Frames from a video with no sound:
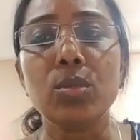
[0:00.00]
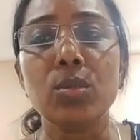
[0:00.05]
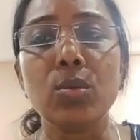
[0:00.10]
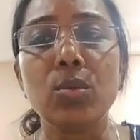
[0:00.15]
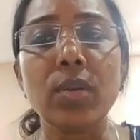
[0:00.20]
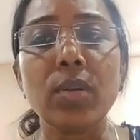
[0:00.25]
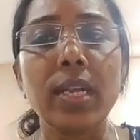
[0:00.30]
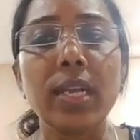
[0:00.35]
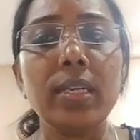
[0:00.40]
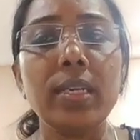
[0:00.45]

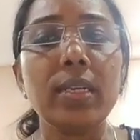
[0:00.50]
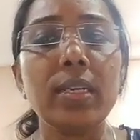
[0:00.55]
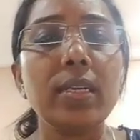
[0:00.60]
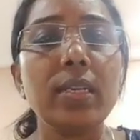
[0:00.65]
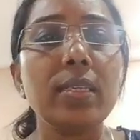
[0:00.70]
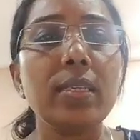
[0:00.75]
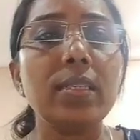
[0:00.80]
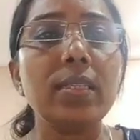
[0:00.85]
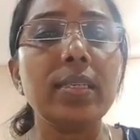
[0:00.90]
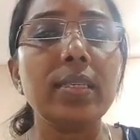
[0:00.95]
to
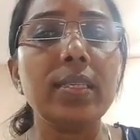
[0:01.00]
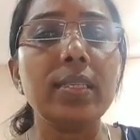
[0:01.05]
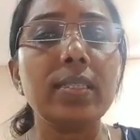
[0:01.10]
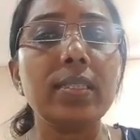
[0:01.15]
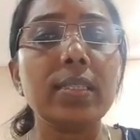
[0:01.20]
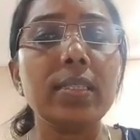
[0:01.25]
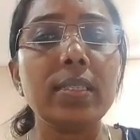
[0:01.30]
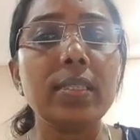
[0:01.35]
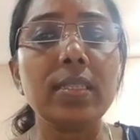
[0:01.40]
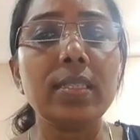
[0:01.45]
render the
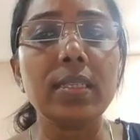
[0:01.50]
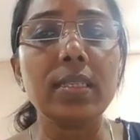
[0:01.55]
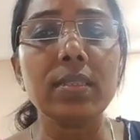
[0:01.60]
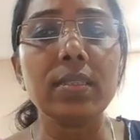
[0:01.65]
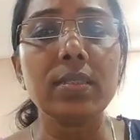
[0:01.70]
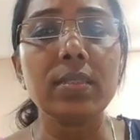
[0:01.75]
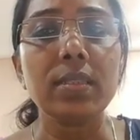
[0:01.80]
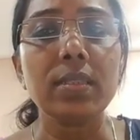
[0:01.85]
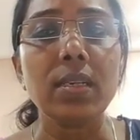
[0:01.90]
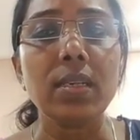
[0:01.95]

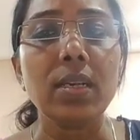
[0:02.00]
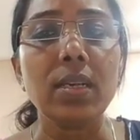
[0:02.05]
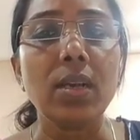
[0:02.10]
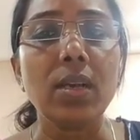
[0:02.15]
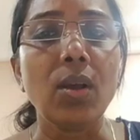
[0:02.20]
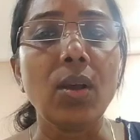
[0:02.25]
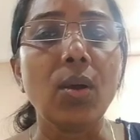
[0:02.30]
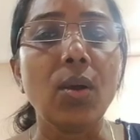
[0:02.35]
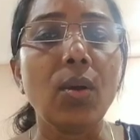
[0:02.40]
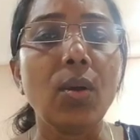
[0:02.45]
decision
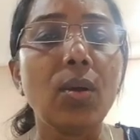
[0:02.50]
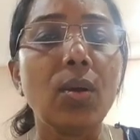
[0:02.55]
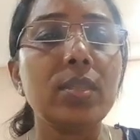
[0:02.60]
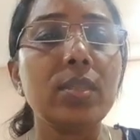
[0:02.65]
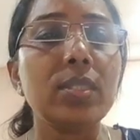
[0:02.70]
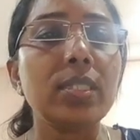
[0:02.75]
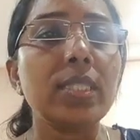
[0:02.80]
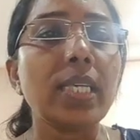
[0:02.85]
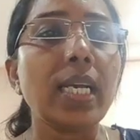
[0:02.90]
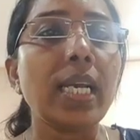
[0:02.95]

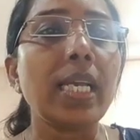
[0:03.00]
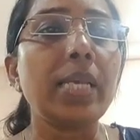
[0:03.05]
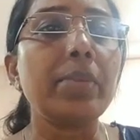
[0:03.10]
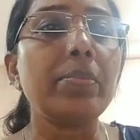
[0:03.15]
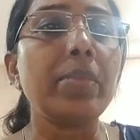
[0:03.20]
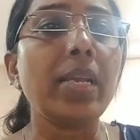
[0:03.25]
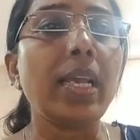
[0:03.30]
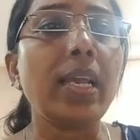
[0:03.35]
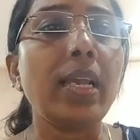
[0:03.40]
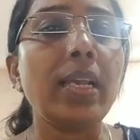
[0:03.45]
on
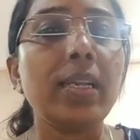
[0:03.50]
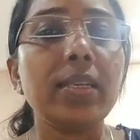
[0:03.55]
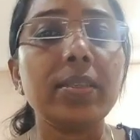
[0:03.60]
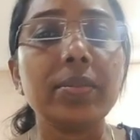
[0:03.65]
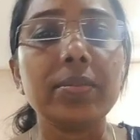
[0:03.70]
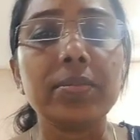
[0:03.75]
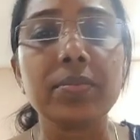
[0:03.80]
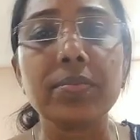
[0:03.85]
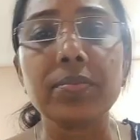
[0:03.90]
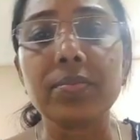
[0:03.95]
time,
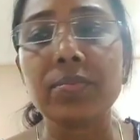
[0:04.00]
and